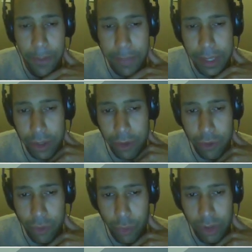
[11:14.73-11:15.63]

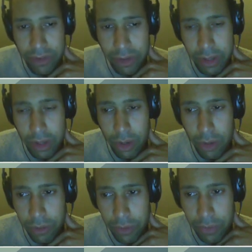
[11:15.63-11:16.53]
Because we'll see that
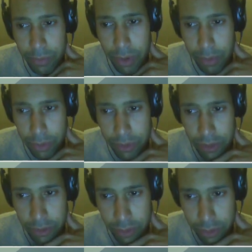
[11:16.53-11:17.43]
lots of
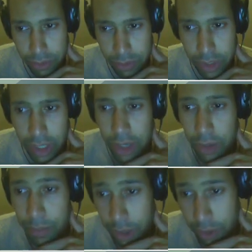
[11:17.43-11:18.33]
properties on the tree,
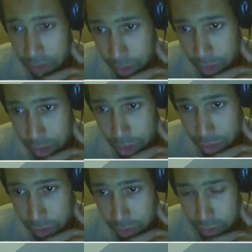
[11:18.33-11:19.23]
like parsimony
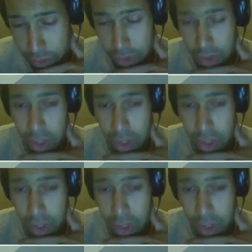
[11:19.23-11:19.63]
costs,